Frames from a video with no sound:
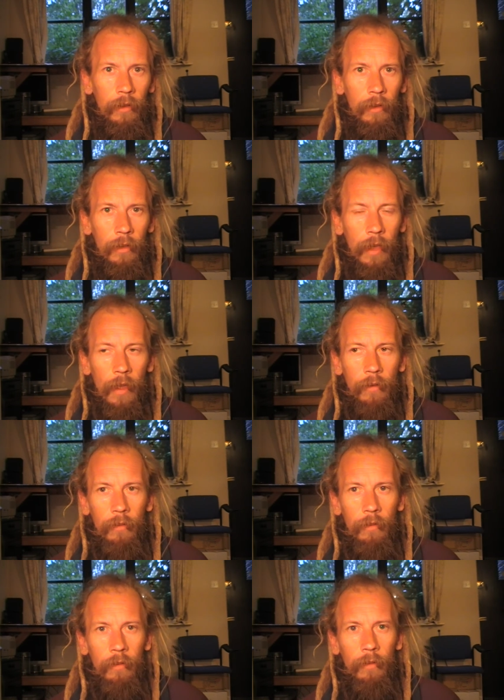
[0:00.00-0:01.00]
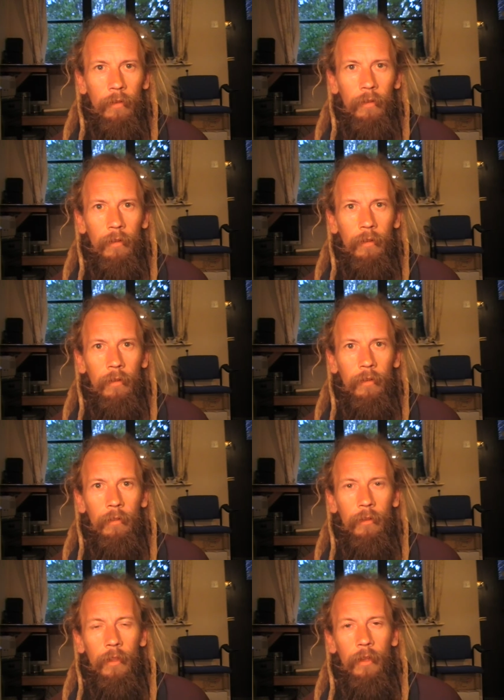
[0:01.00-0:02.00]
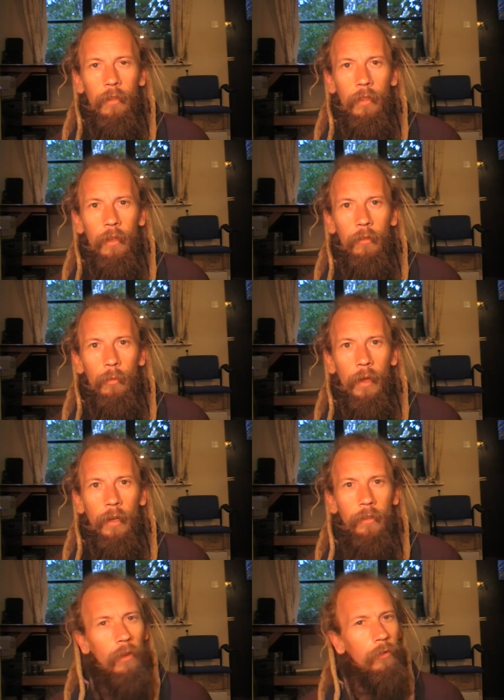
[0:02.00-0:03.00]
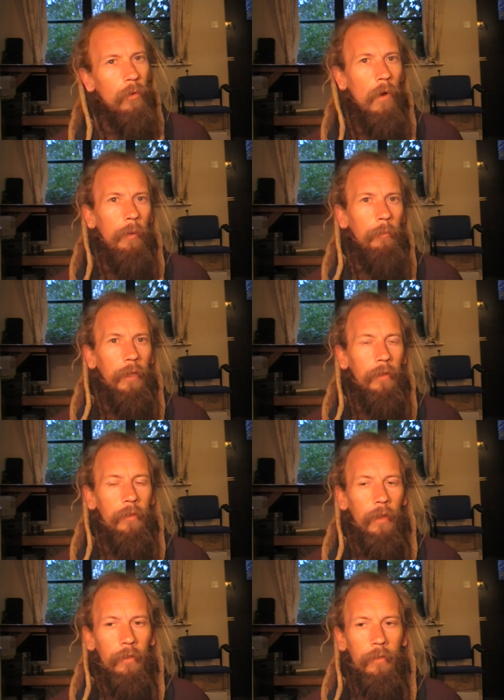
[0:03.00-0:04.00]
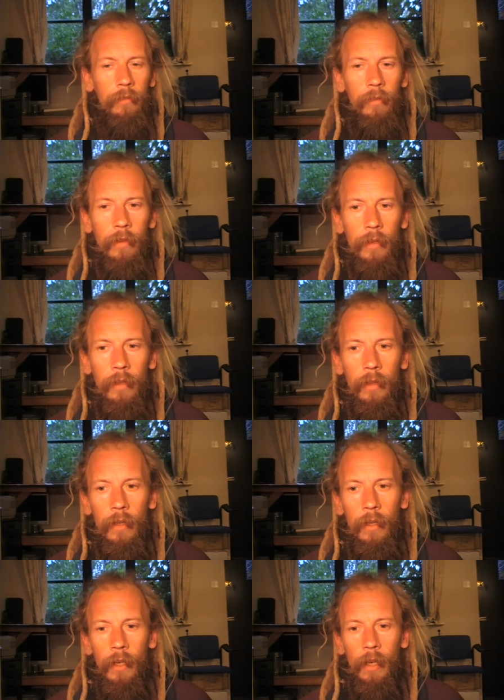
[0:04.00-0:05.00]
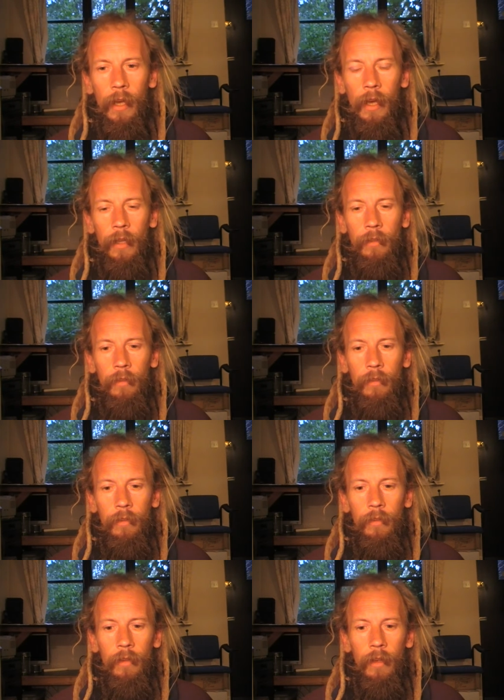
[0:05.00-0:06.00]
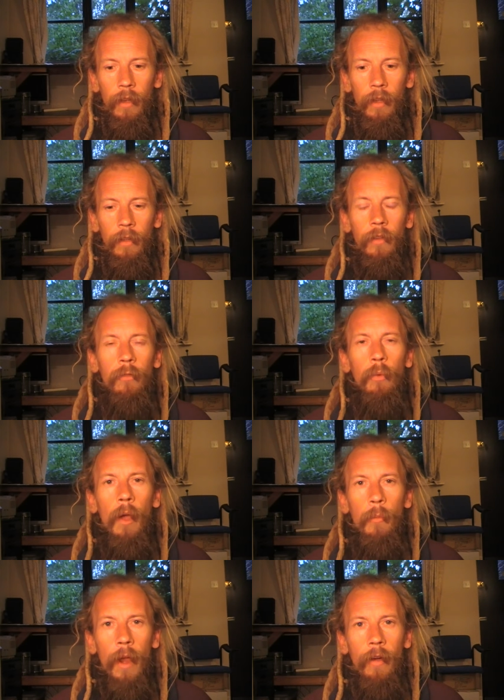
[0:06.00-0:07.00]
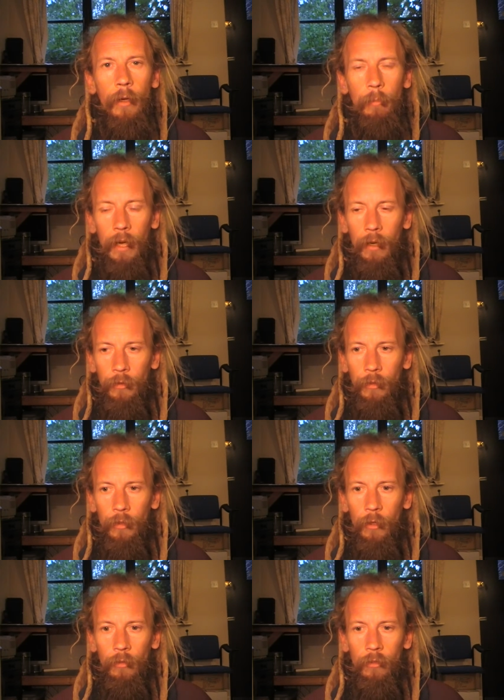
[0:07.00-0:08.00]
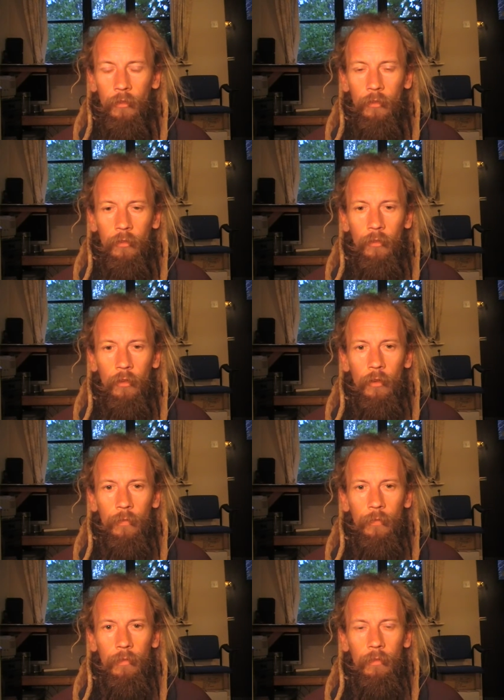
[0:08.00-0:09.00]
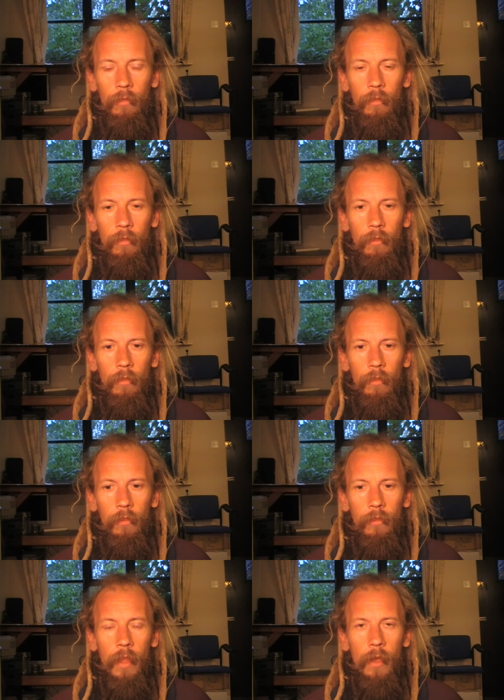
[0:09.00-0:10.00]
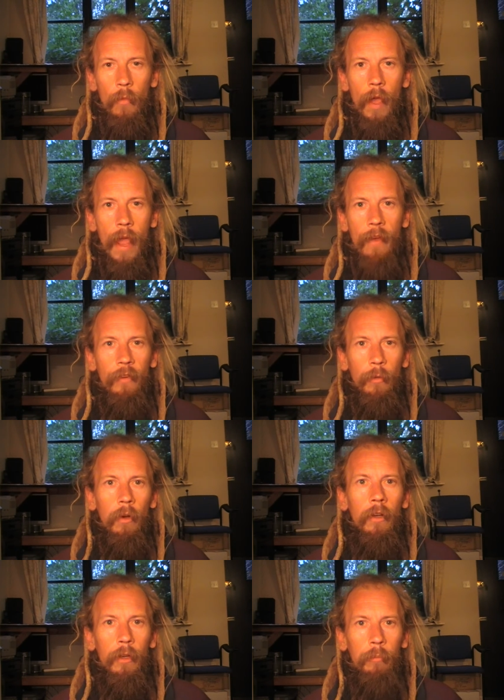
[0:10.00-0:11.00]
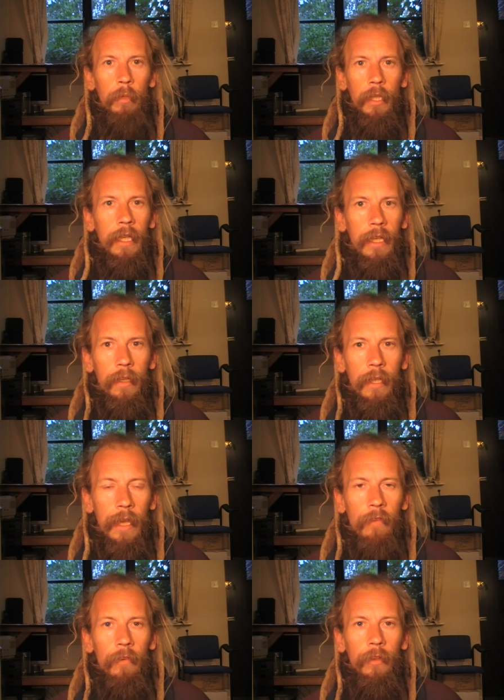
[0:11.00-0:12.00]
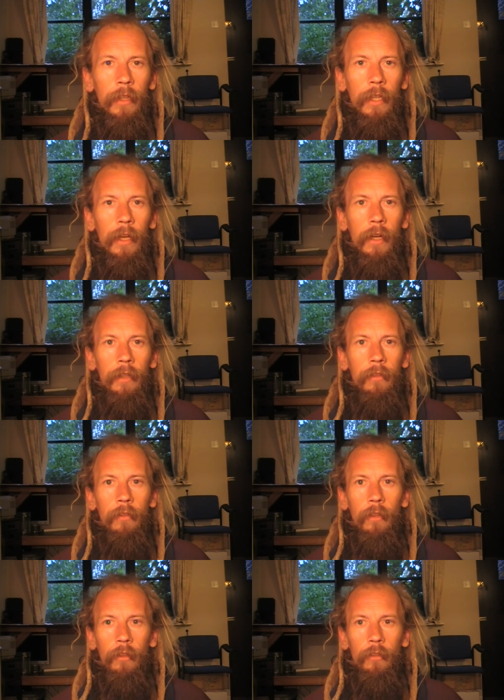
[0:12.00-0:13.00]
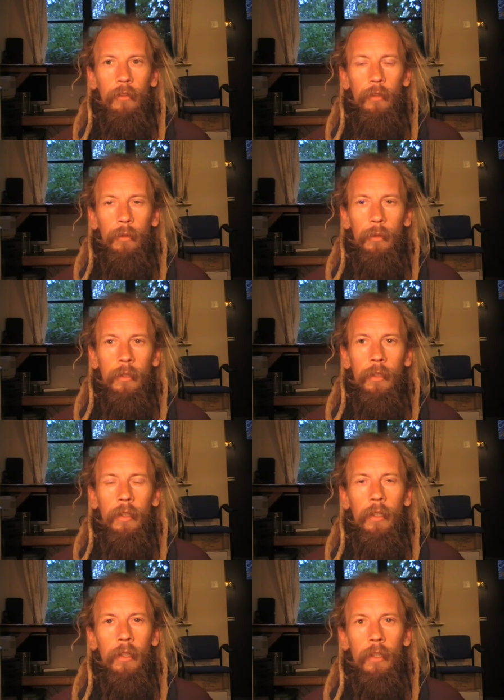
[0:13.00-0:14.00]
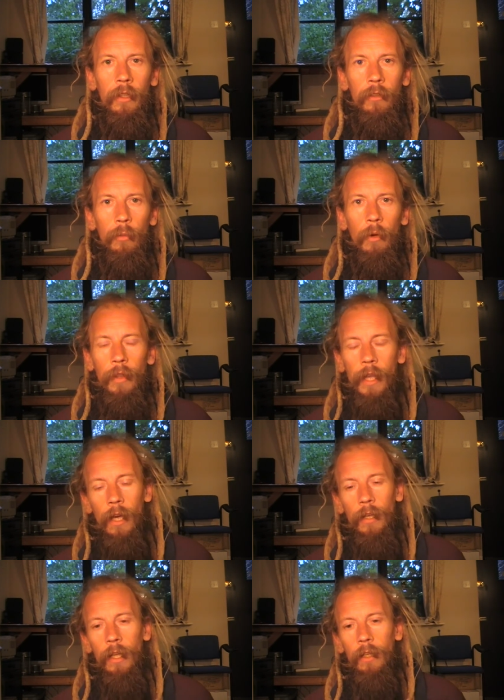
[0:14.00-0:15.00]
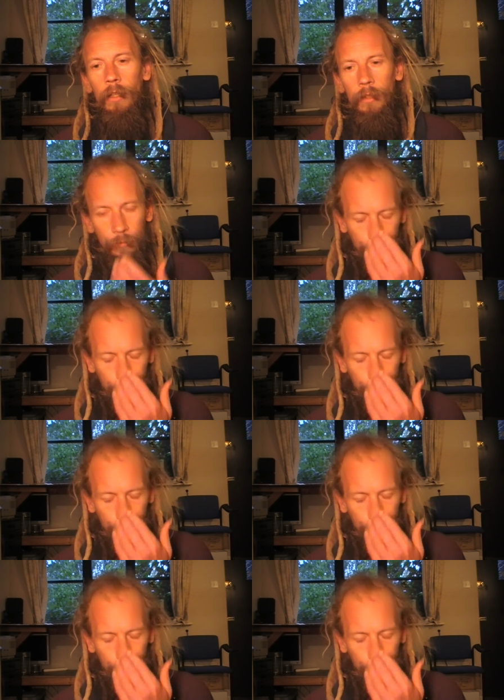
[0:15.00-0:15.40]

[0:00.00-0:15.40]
again, you think of things where it doesn't quite make sense, and this is what I'm wary about, you know, just sort of this thing where everyone can be given the answer to what they are. Now look,